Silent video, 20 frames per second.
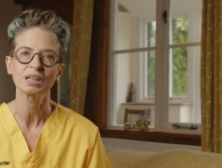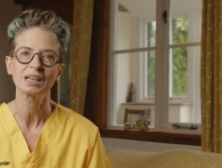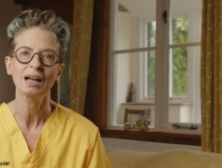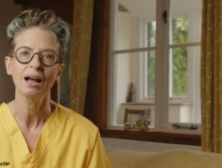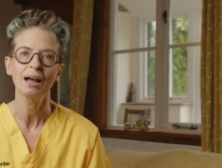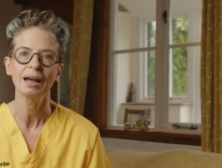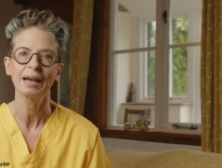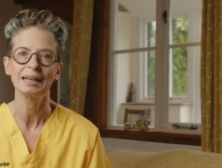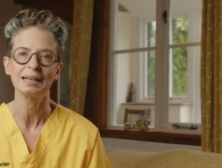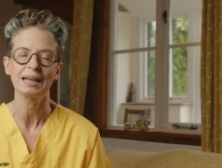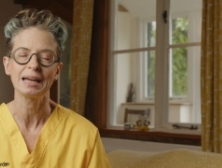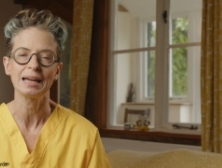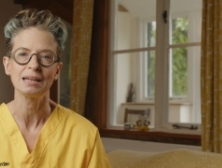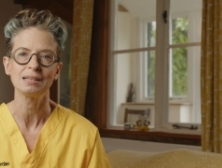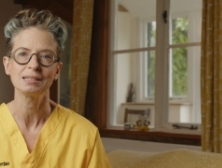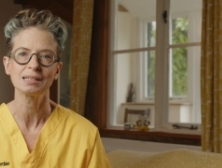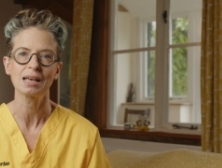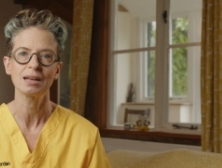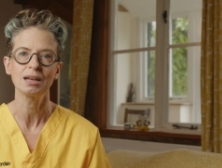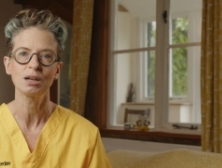a
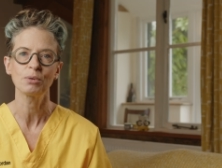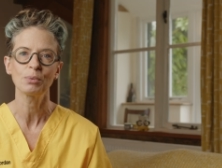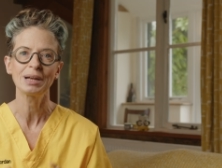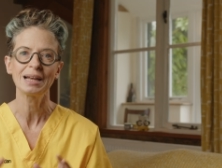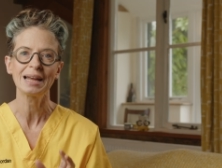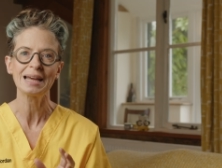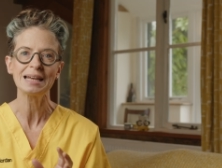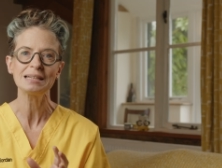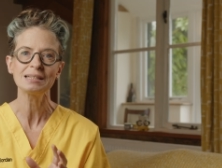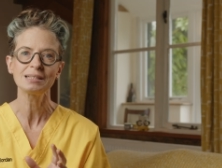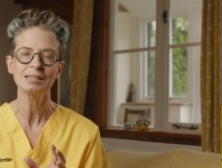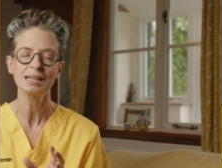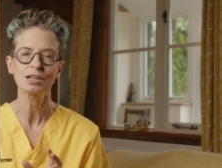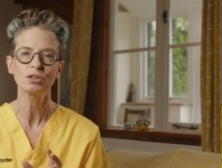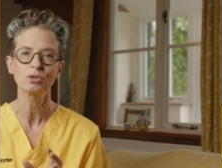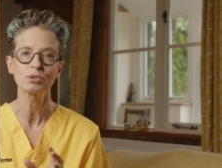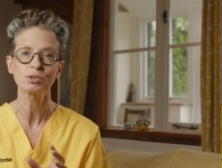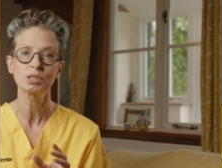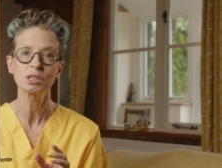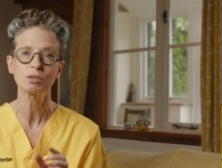kinase, and it relays
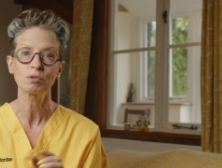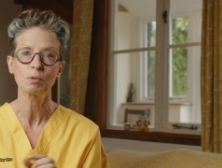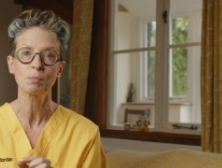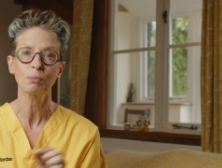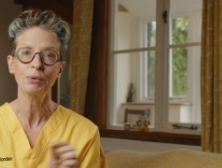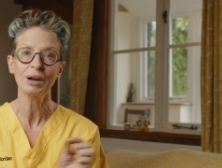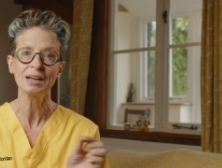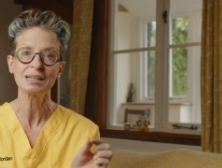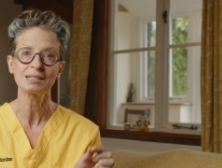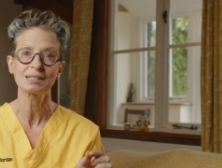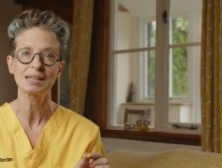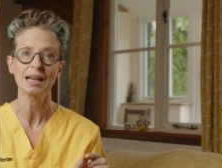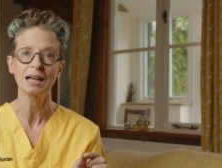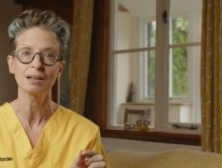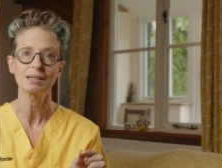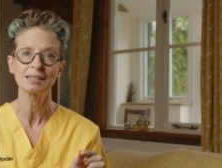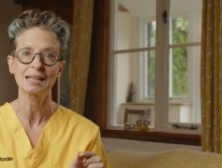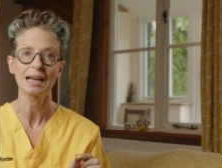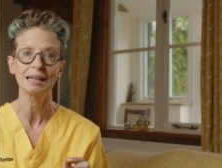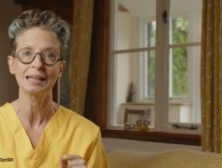signals to a breast
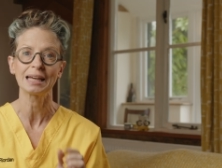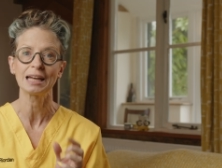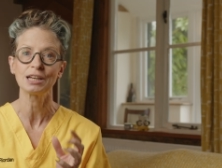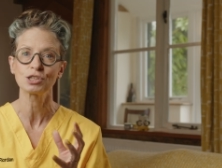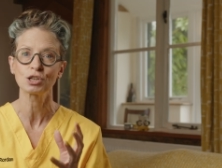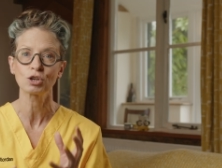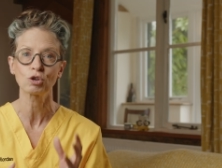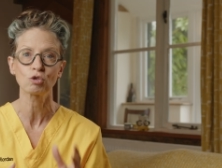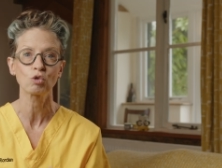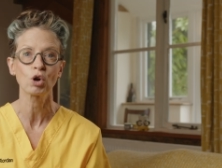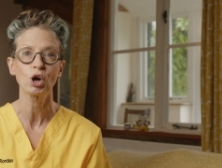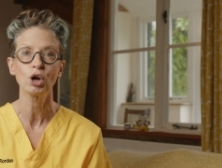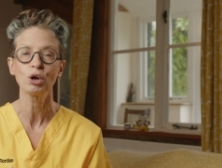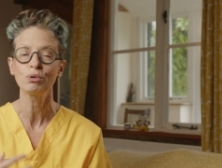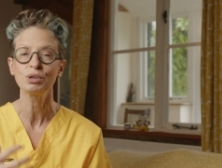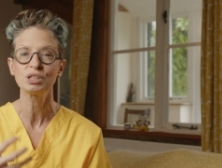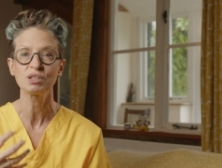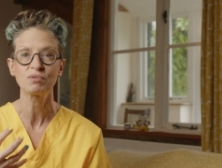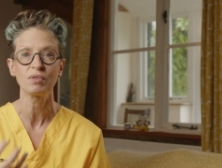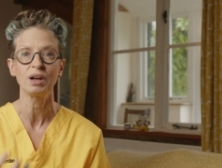cell telling it to grow,
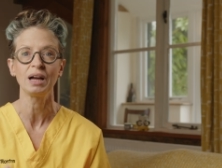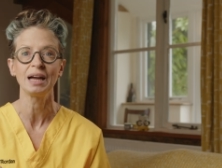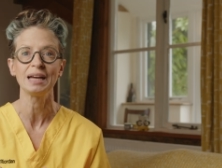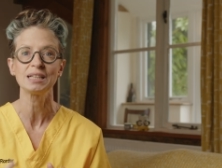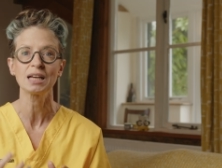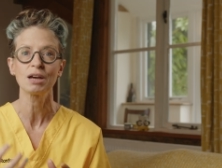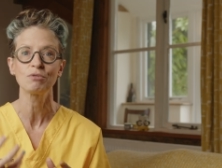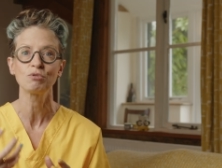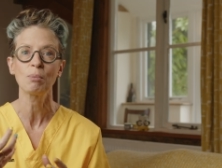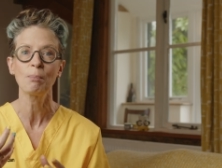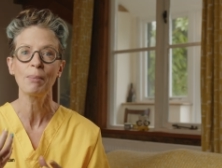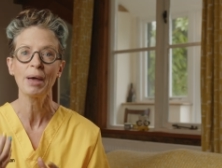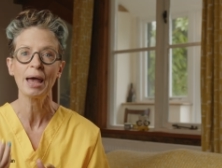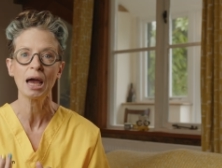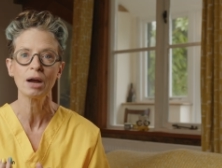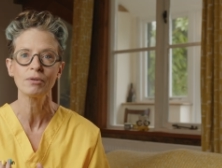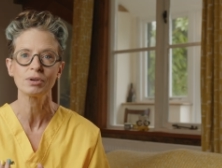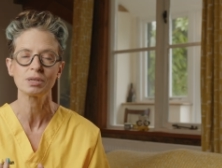divide and repair